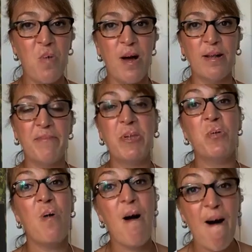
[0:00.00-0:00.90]
want. But
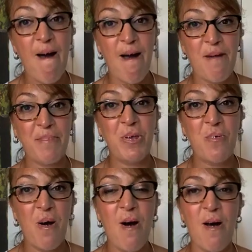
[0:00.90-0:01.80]
you are. But you
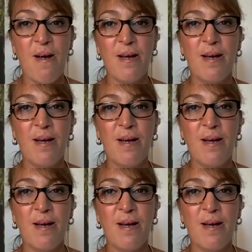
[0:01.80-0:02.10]
are.